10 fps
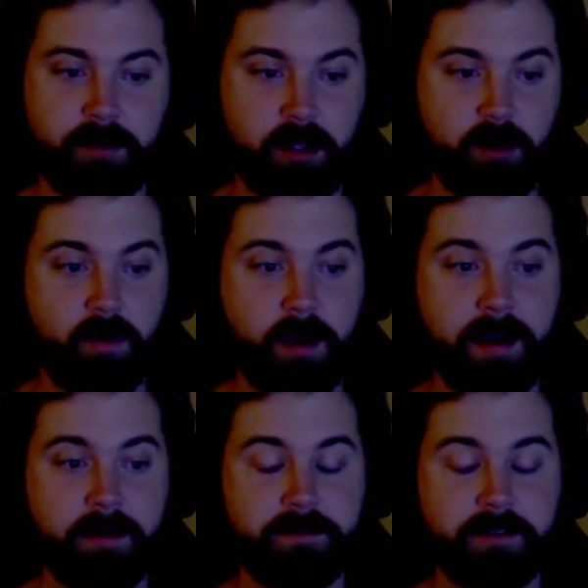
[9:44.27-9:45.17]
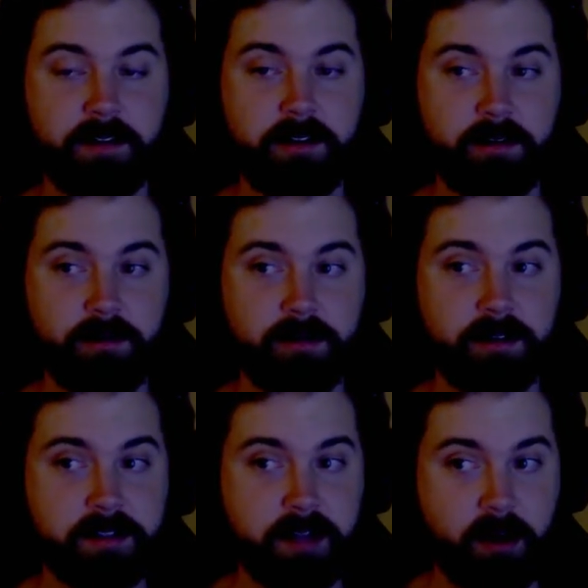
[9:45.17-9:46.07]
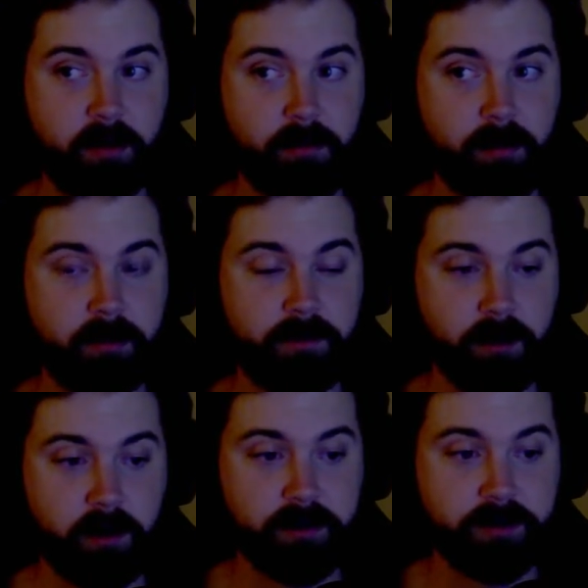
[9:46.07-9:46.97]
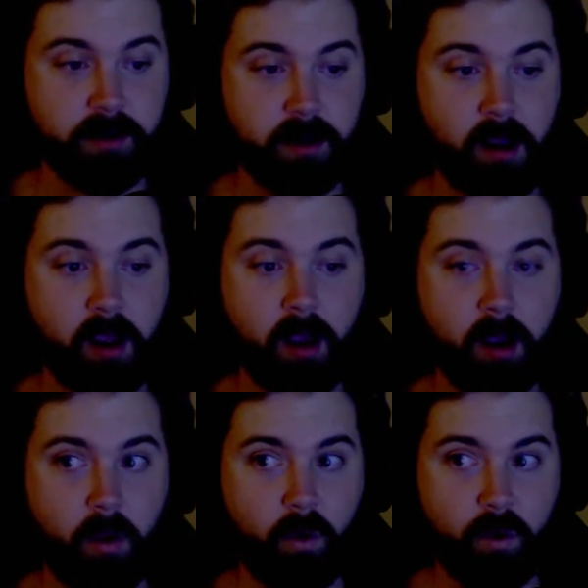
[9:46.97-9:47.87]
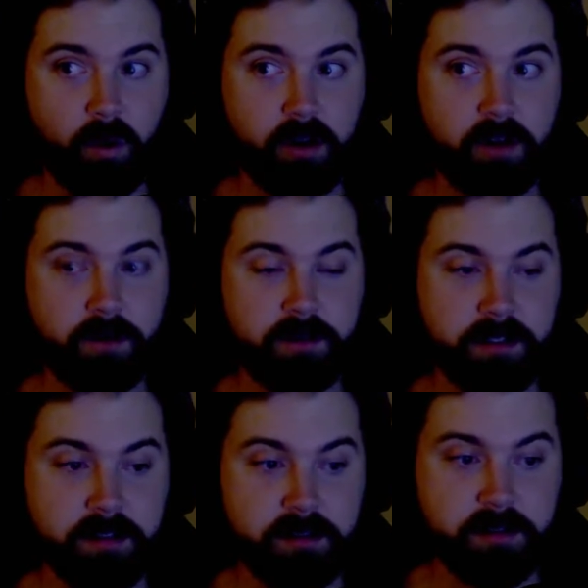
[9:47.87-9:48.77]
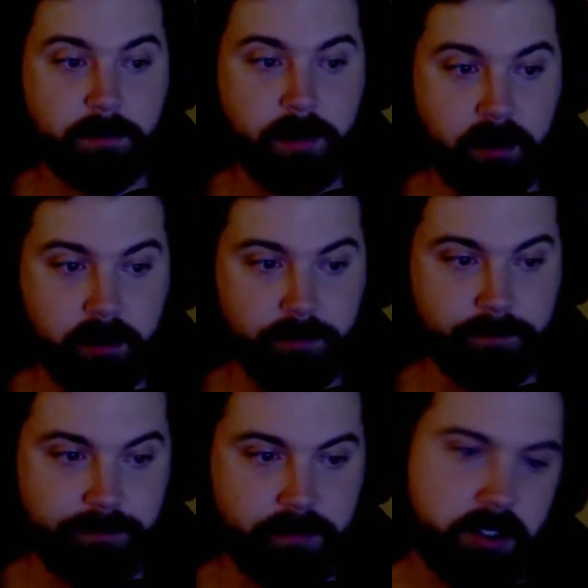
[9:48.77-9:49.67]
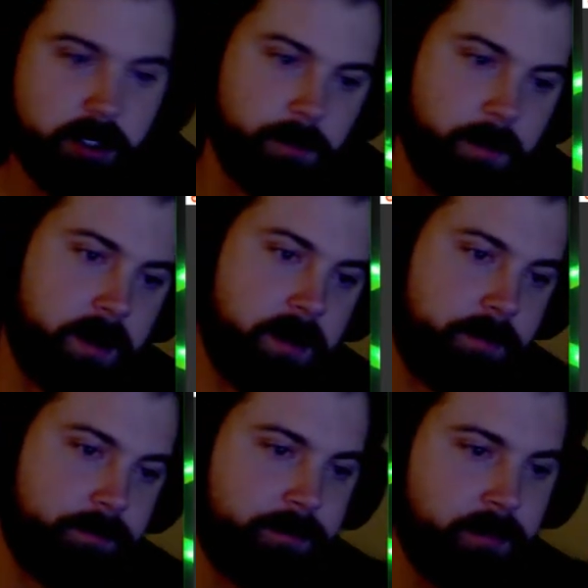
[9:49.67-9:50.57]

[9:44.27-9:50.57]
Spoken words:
You have to do the ceremony first, or you'll disappear, she reminded him.